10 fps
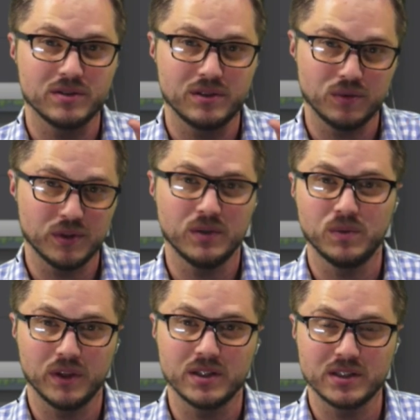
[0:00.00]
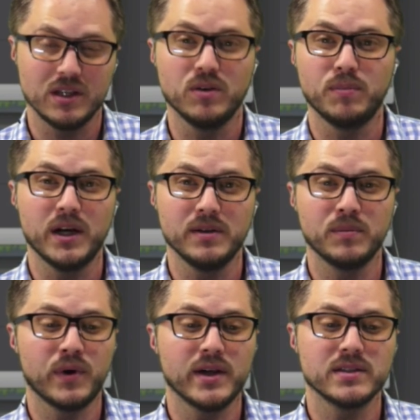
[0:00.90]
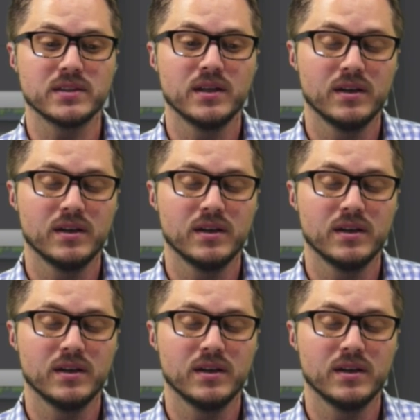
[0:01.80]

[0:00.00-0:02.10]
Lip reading: do it with a single button press,